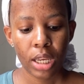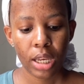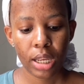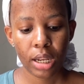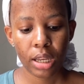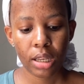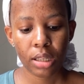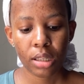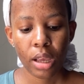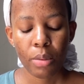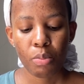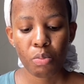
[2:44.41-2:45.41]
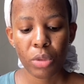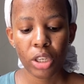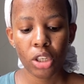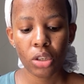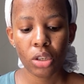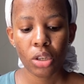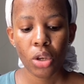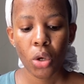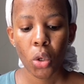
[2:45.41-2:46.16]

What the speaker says: it is Miss